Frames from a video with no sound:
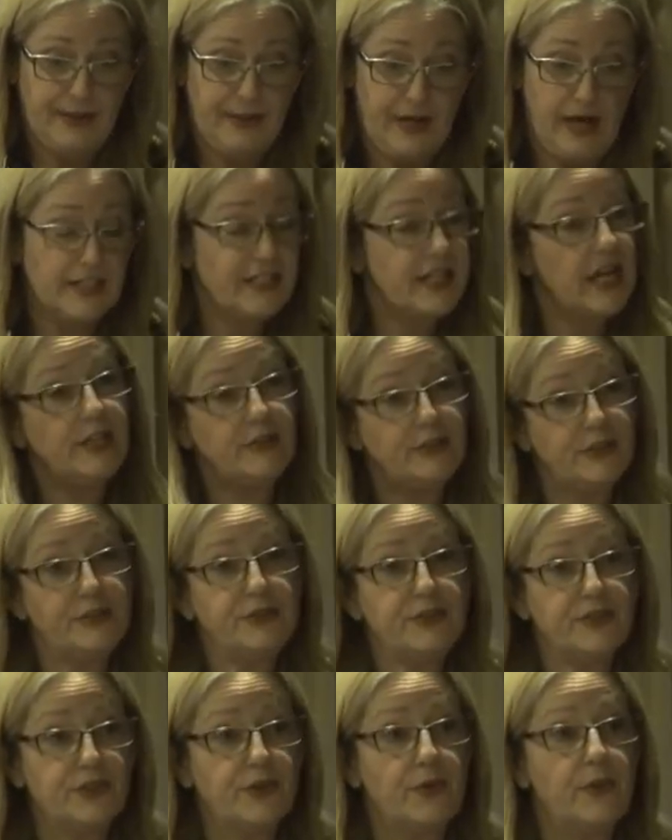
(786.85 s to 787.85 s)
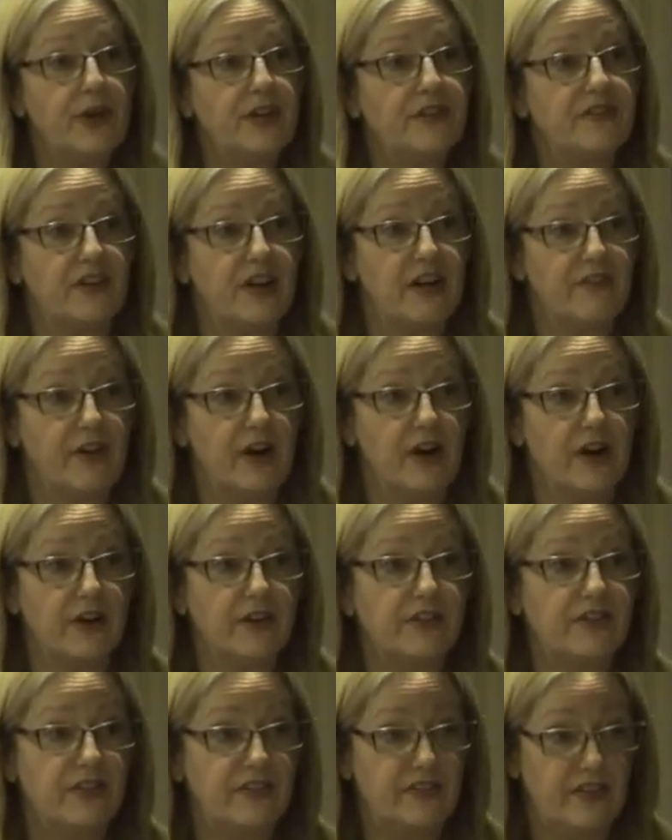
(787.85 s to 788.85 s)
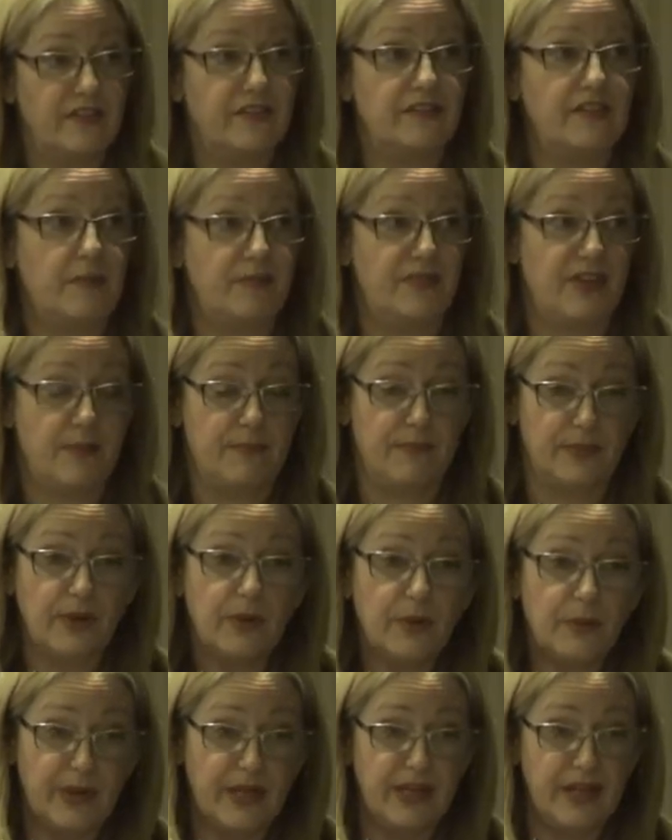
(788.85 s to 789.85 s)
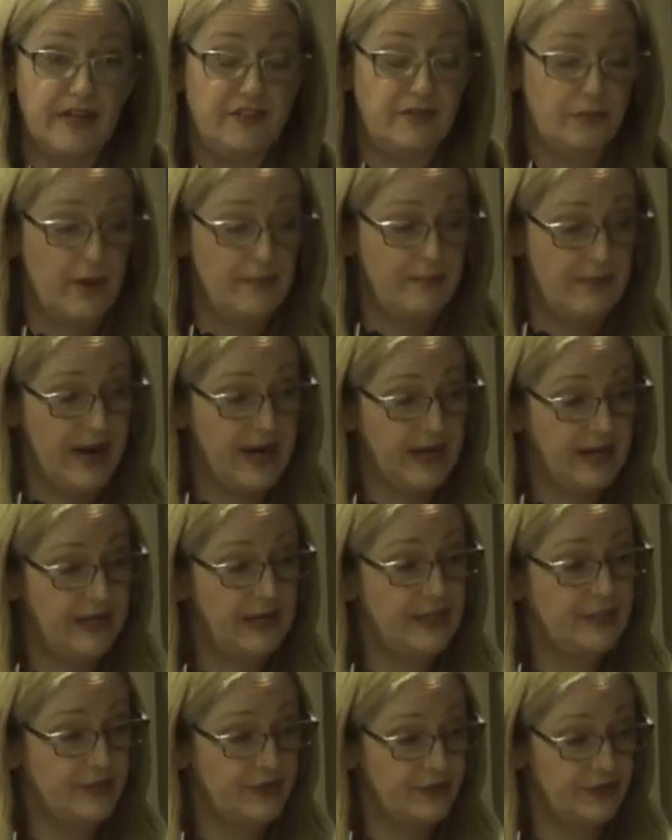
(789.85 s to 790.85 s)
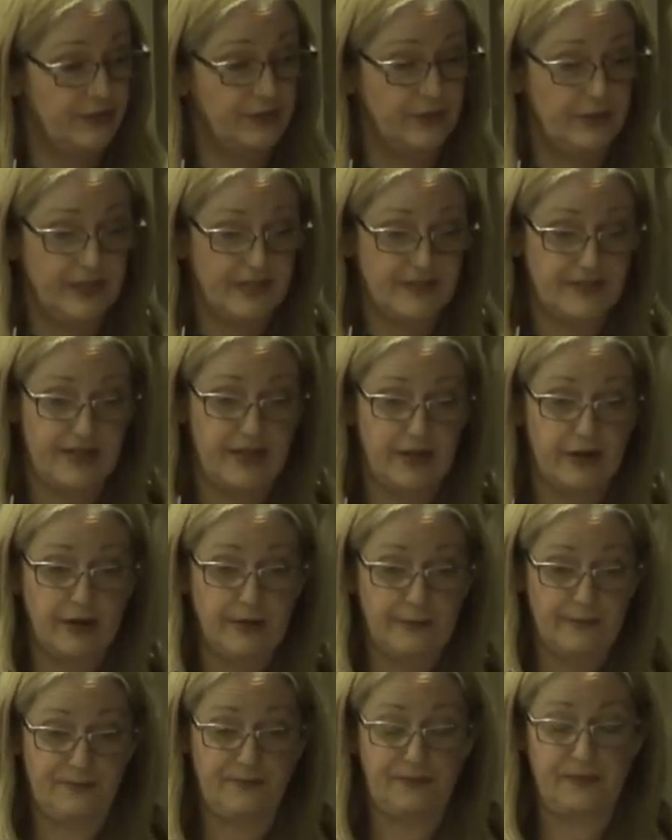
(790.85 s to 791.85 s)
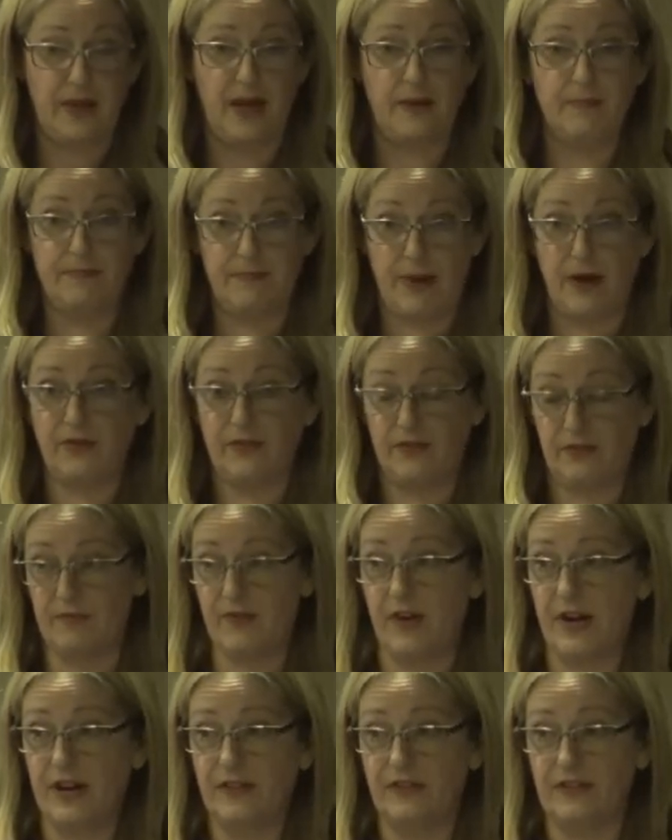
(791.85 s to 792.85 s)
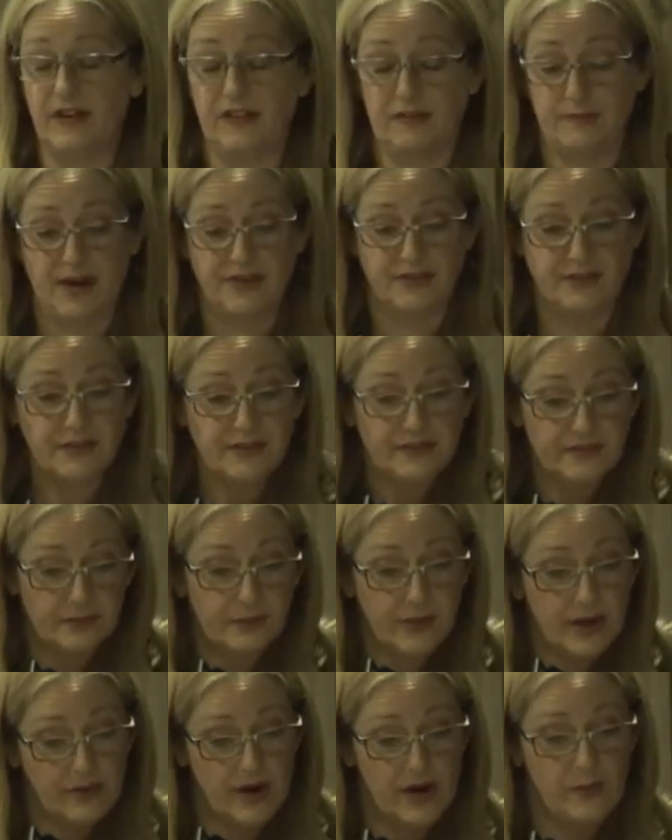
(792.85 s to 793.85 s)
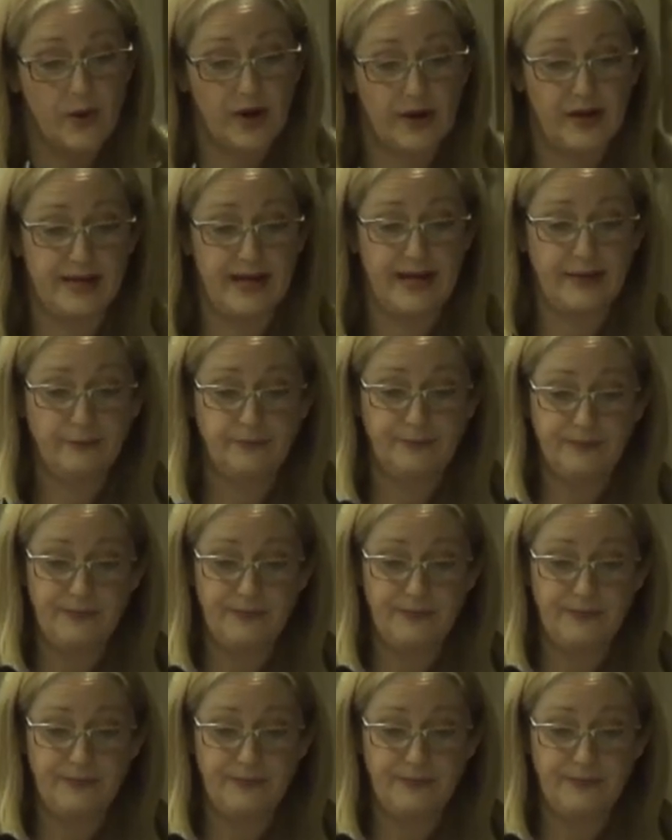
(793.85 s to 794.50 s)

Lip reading: I'll tell you two stories that I've heard since September, when kids went back to school this year. Both of them via Sex Matters, where I work now.